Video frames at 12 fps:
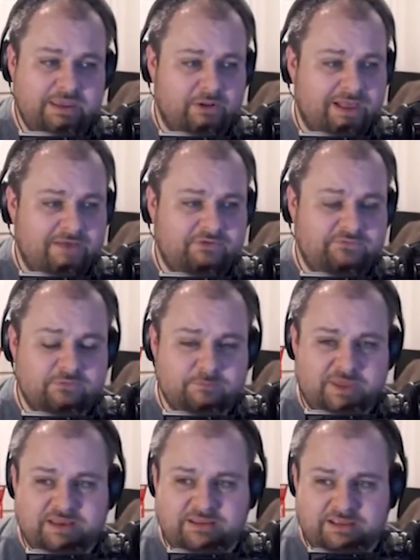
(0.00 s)
heaven
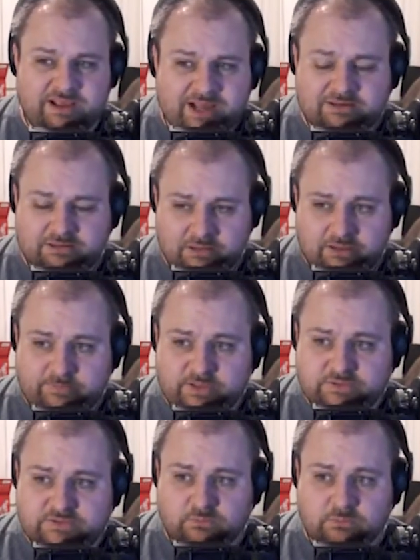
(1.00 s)
forbid, Yacht Club
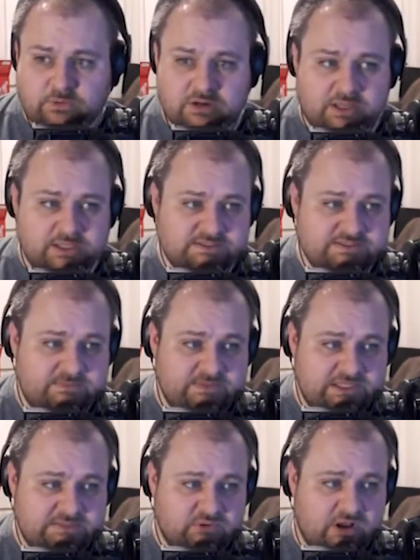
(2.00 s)
to work on some of
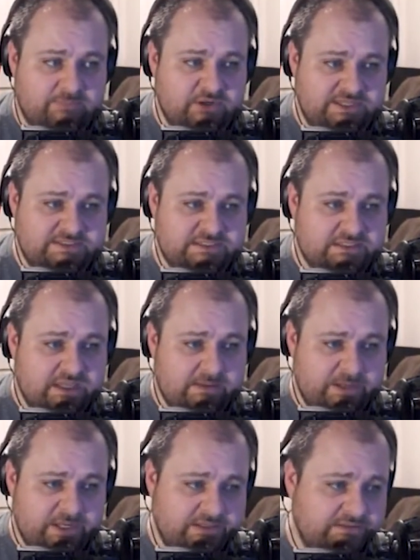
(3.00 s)
these properties, I
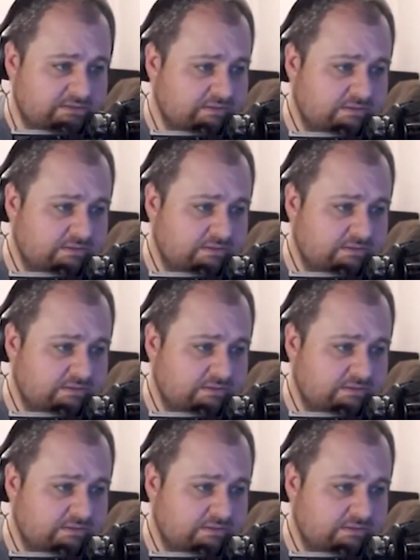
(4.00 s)
mean,